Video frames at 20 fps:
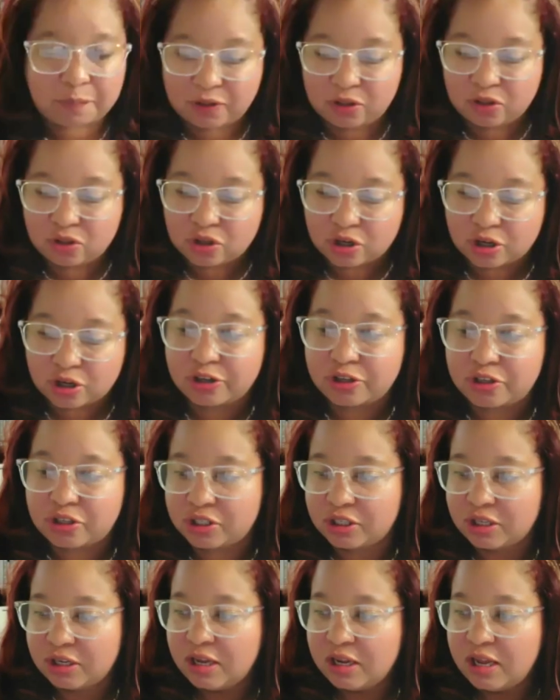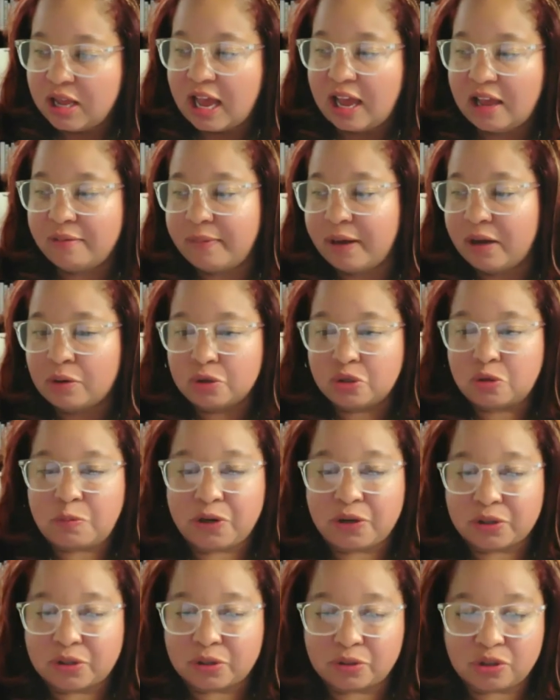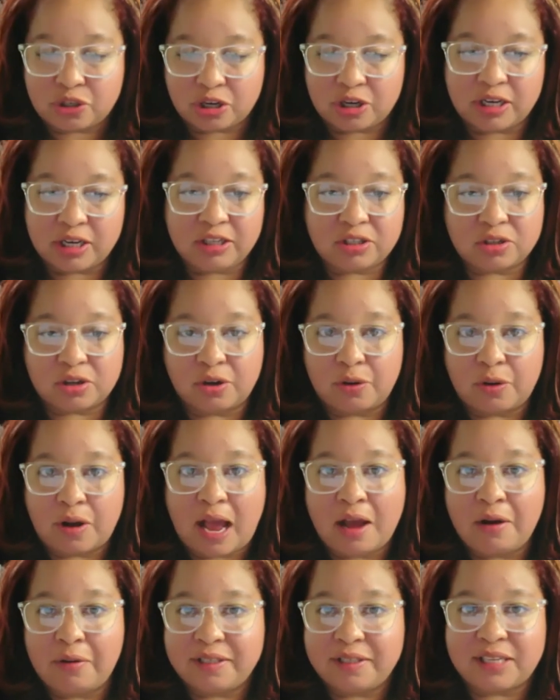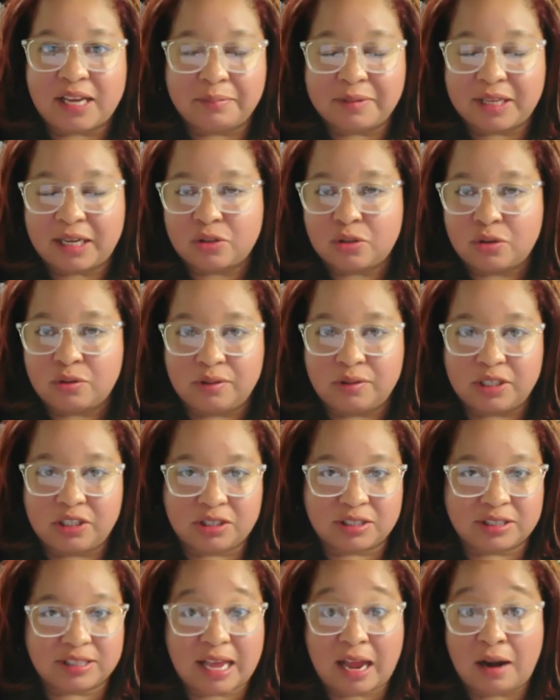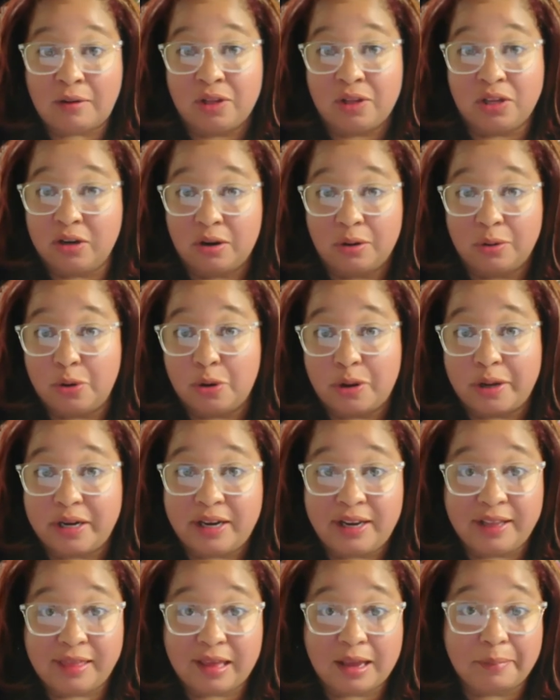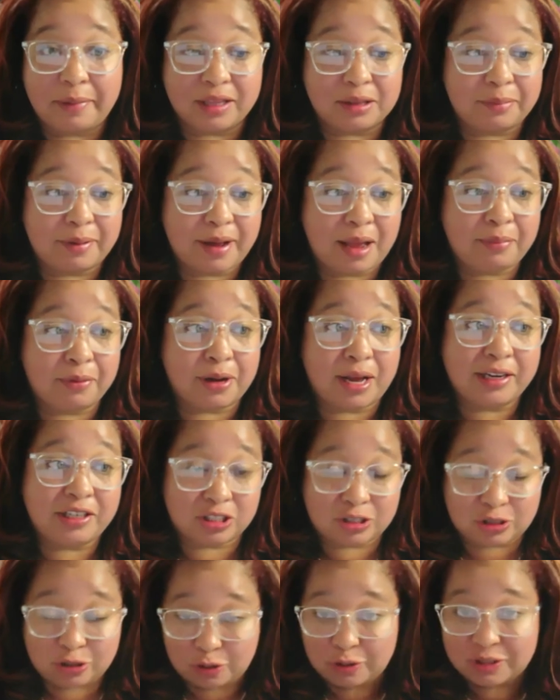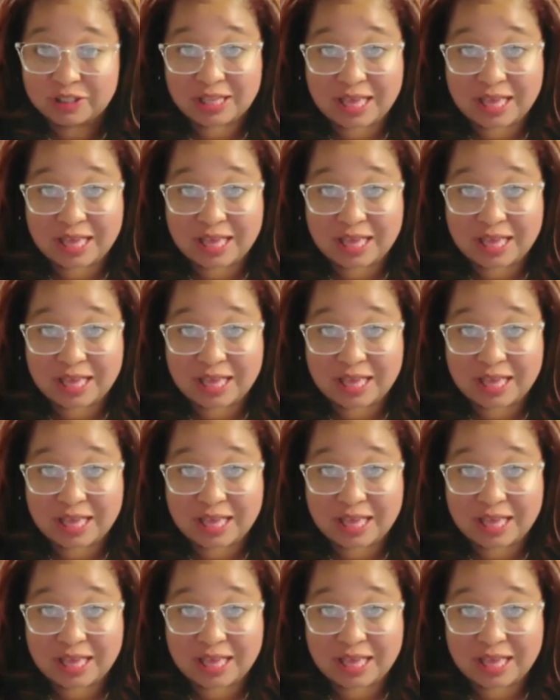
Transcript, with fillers: in yeah. the church I had my own spiritual journey, so I always say I'm not too religious. I really don't know anything about the Bible. I just know